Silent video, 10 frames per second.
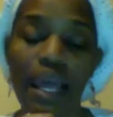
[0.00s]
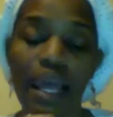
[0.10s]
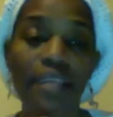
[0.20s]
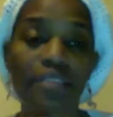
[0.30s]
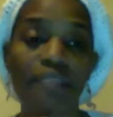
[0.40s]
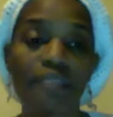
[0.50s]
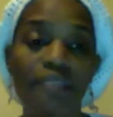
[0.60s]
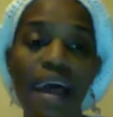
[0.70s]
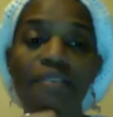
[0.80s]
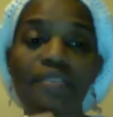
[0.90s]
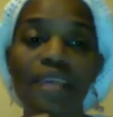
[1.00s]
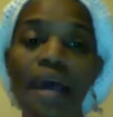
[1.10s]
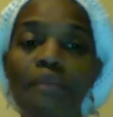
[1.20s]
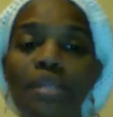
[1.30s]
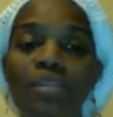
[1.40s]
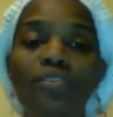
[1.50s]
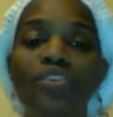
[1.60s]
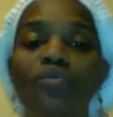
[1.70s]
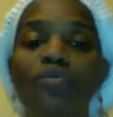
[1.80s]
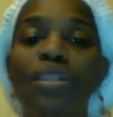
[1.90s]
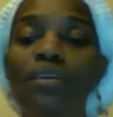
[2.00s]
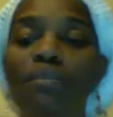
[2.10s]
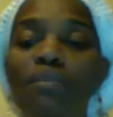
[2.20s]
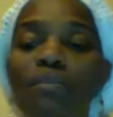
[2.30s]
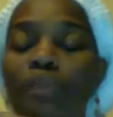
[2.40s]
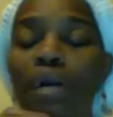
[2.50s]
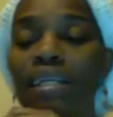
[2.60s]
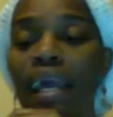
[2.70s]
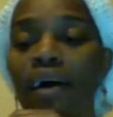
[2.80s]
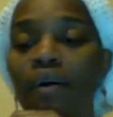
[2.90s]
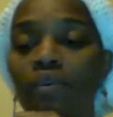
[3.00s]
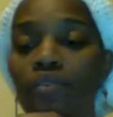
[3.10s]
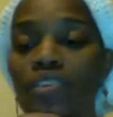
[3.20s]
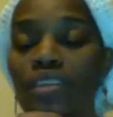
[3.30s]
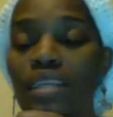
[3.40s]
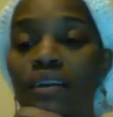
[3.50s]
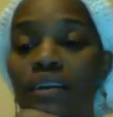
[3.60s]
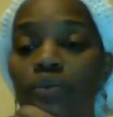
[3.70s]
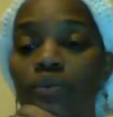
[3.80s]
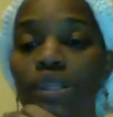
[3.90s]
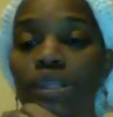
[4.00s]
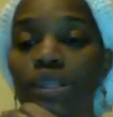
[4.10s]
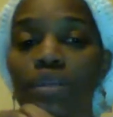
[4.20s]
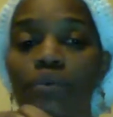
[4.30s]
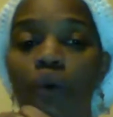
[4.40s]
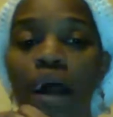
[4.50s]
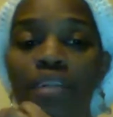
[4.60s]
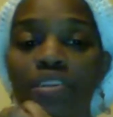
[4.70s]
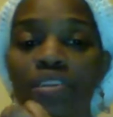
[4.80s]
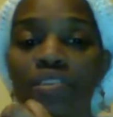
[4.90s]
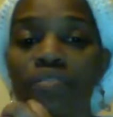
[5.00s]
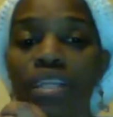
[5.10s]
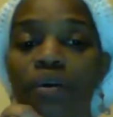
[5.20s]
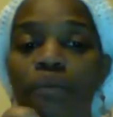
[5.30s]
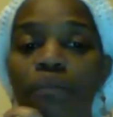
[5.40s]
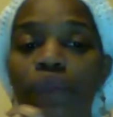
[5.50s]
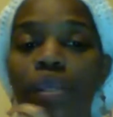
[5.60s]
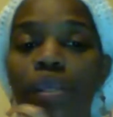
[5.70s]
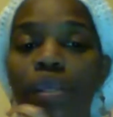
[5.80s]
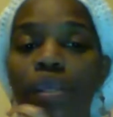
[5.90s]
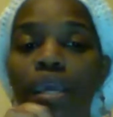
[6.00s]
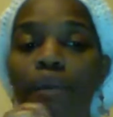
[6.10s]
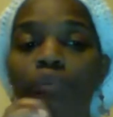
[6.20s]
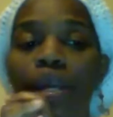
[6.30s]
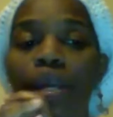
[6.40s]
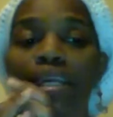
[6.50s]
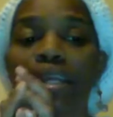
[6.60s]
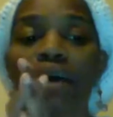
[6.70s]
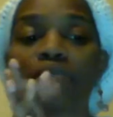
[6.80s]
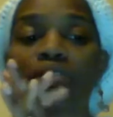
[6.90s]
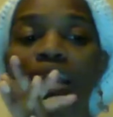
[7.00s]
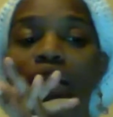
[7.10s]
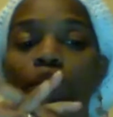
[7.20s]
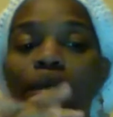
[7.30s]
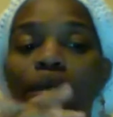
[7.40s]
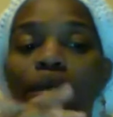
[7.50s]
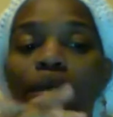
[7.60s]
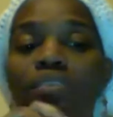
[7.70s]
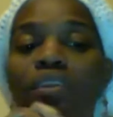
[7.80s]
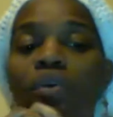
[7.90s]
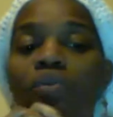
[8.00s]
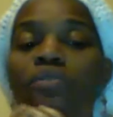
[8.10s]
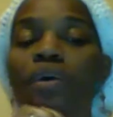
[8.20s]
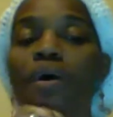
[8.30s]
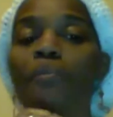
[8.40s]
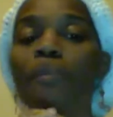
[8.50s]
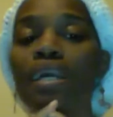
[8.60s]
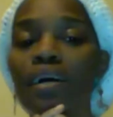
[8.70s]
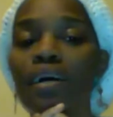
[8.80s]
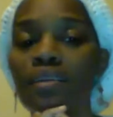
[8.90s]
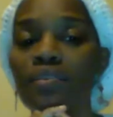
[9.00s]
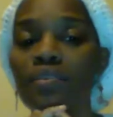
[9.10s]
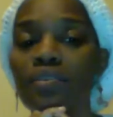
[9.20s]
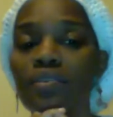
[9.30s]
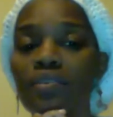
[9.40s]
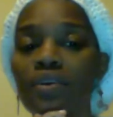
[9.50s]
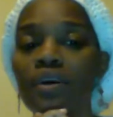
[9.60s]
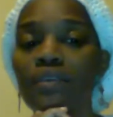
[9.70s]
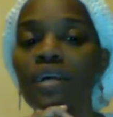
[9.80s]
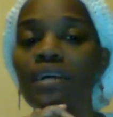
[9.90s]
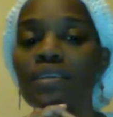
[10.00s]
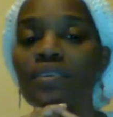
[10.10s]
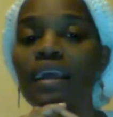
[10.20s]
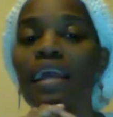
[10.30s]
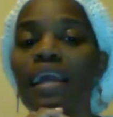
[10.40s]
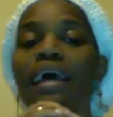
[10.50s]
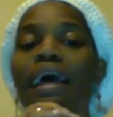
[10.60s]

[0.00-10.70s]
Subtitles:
class 5 assignment, to just really sit down and really watch this video and break it down, take copious notes, because you have to understand